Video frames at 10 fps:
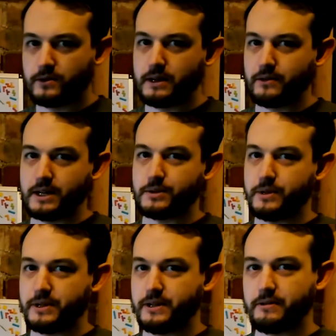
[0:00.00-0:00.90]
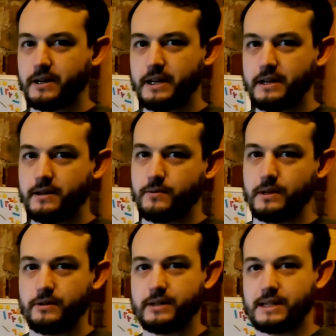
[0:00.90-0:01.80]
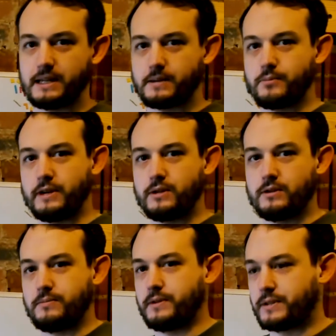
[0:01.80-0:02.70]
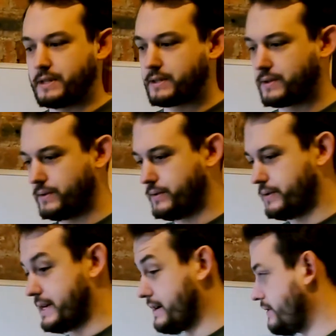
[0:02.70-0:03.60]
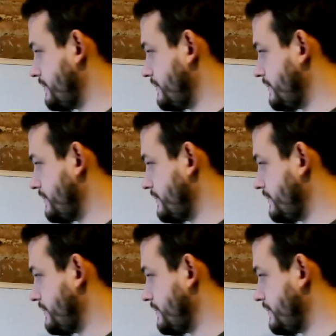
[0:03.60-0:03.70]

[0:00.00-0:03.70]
everyone has to enter the RAID, whether it's like pre 12.6 or now.